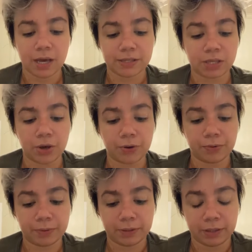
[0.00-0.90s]

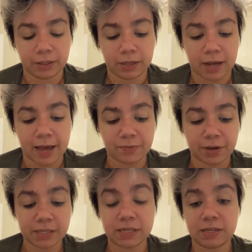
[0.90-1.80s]
So I
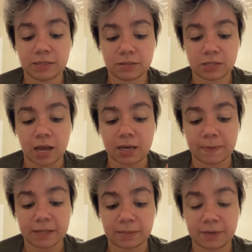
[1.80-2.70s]
wanted to talk
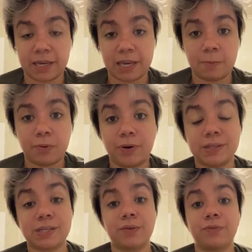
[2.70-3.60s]
about some key
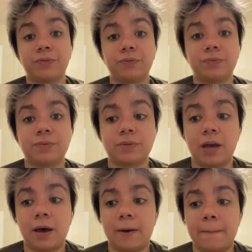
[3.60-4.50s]
points of
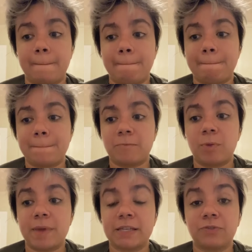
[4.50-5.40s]

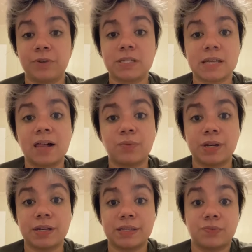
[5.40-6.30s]
what makes freestyle what
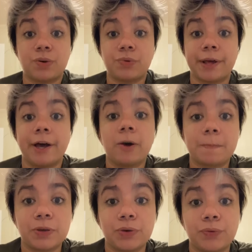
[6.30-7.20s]
it is and what will
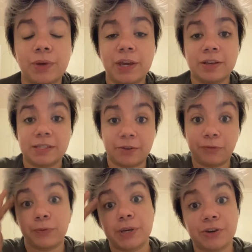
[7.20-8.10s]
help you to
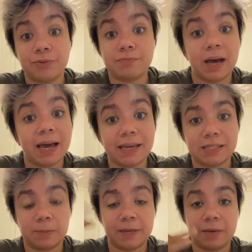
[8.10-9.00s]
free your mind
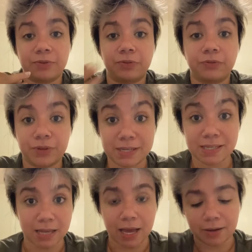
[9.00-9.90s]
to be able to
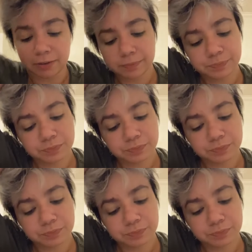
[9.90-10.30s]
freestyle.